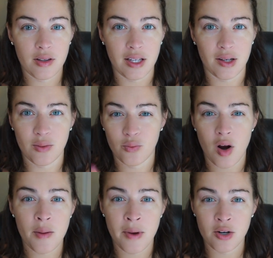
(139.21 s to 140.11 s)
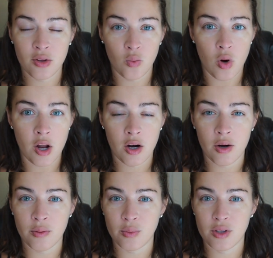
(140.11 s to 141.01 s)
like run them under the
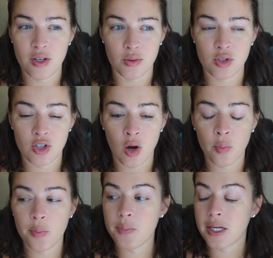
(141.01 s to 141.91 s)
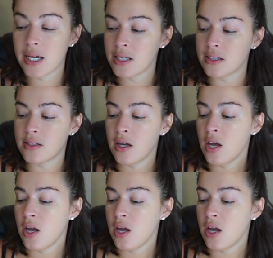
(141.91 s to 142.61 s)
water, use soap, because